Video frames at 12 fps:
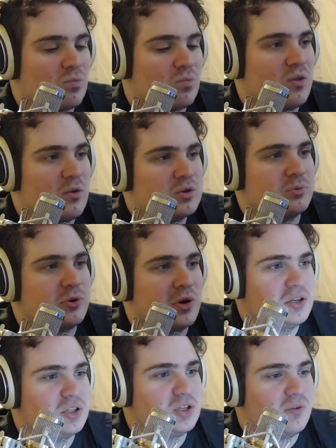Yeah, there was some
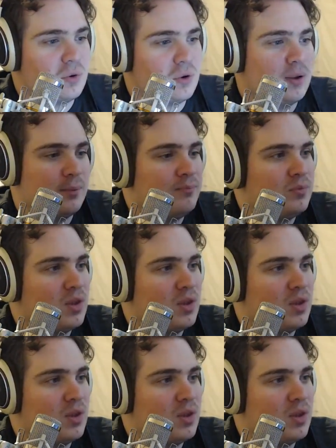crazy stuff going on.